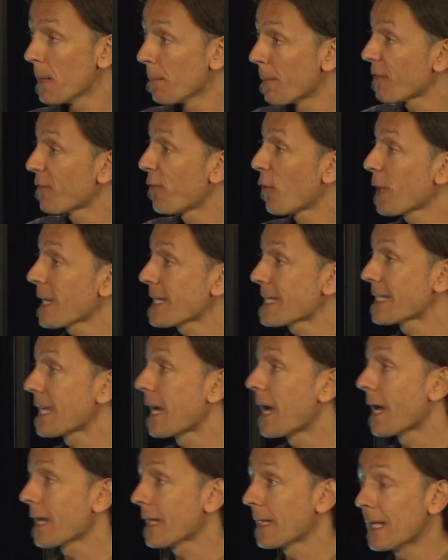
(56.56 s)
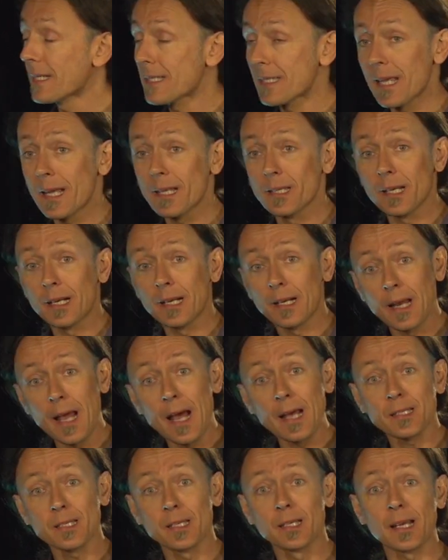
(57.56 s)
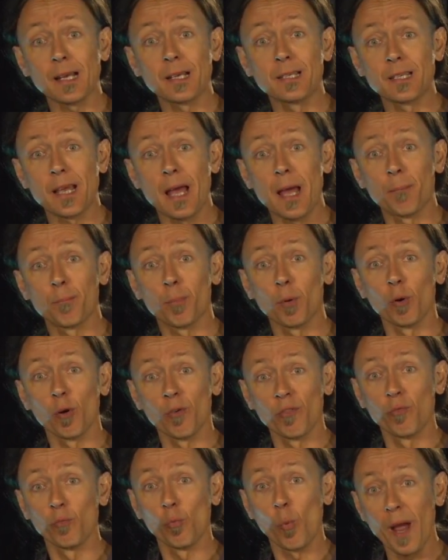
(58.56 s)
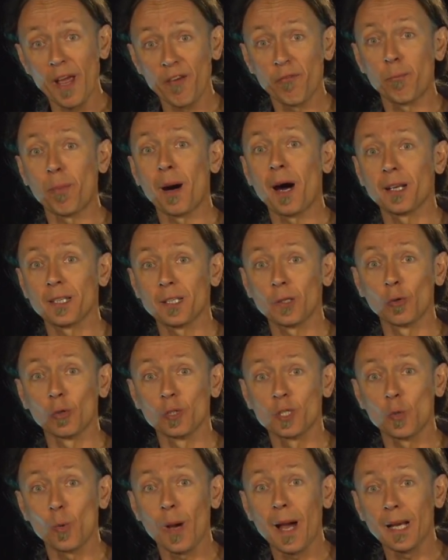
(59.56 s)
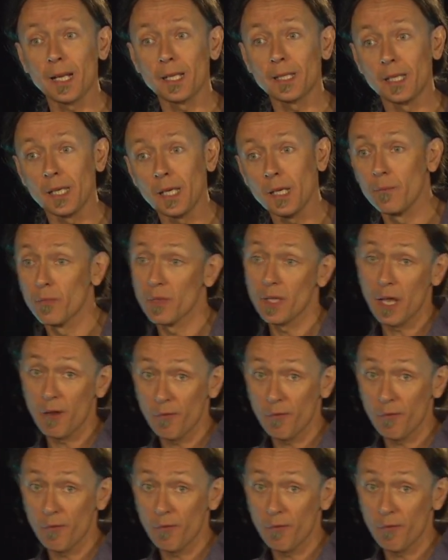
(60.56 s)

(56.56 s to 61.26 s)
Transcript: But for a start, let's take the classic example of wave-particle duality.